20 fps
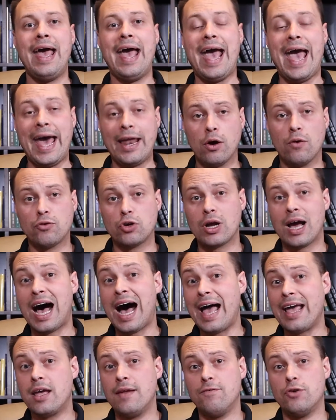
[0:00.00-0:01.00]
Head over to
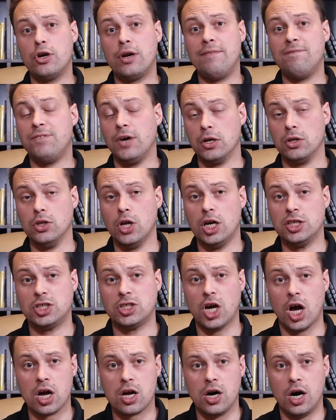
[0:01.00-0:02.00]

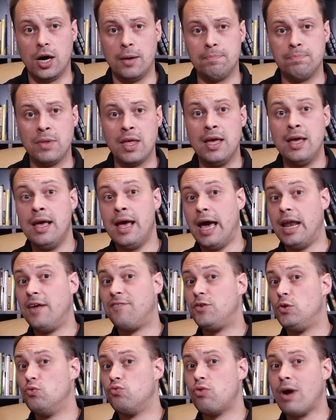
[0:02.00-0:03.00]
highconvertingfunnel.com. And
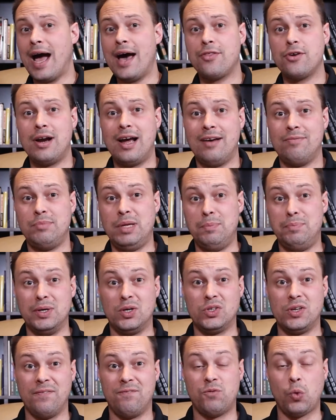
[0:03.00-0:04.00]
if you'd rather have me
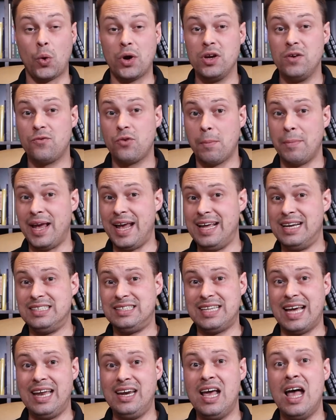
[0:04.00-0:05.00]
build it for you from A to
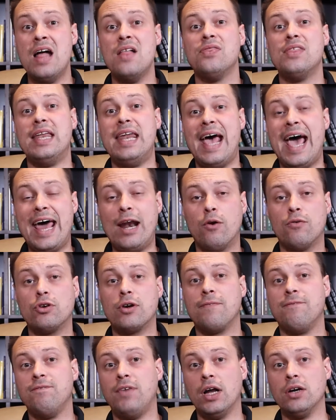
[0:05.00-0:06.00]
Z, then head over
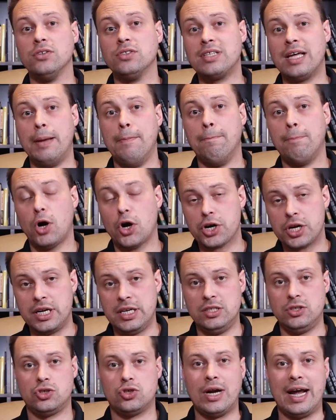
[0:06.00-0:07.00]
to
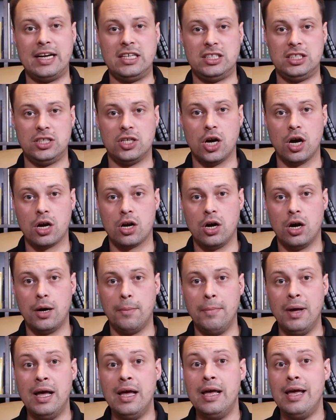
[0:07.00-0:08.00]

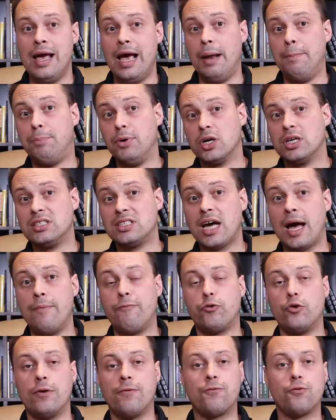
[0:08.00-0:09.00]
funnelsandmarketingstrategy.com and book a time
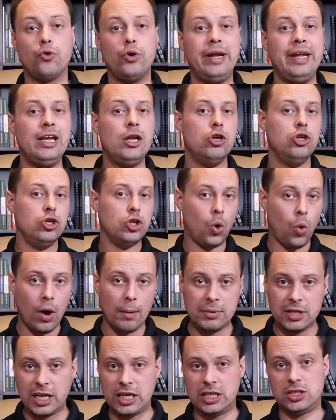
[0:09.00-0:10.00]
for a free, no
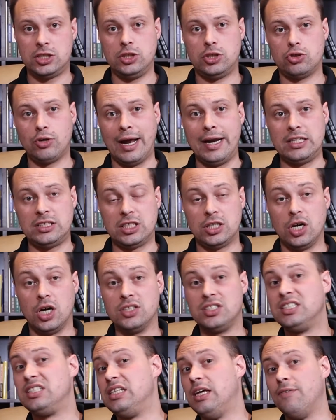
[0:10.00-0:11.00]
obligation strategy call
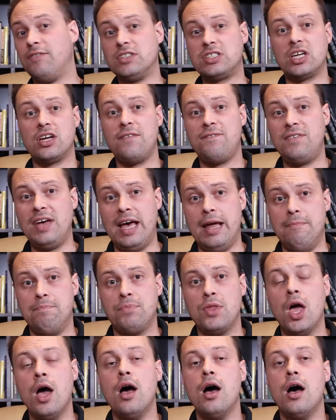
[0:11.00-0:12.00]
to see if it's a good fit.
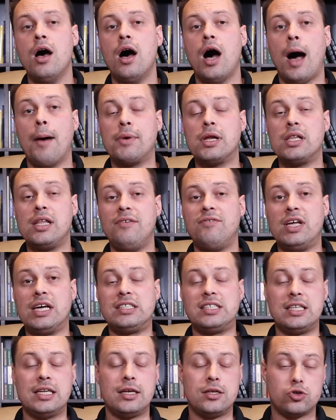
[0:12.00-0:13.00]
I'm going to leave
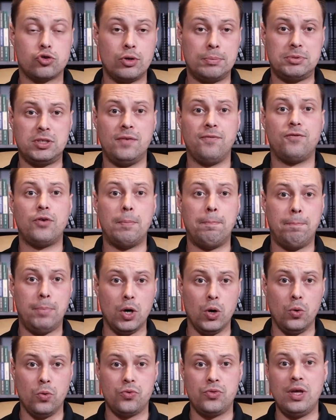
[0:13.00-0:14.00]
links in the description for
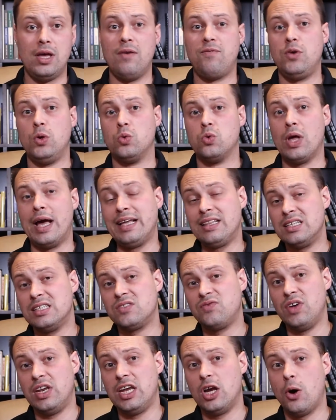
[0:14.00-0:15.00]
both. If you like
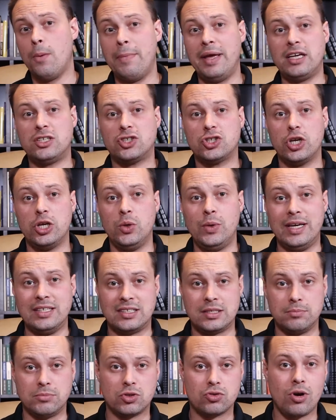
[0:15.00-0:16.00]
this video, make sure you hit
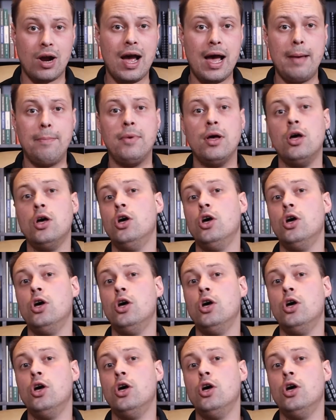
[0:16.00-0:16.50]
subscribe.